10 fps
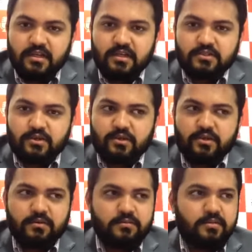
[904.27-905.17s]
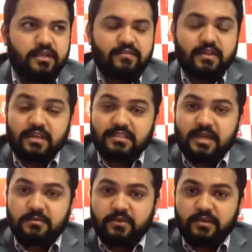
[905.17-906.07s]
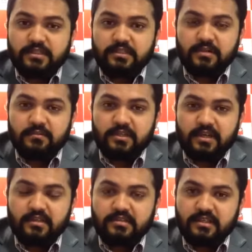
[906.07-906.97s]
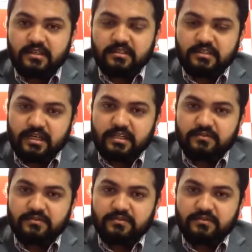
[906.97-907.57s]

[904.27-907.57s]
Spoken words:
So giving example is there are certain states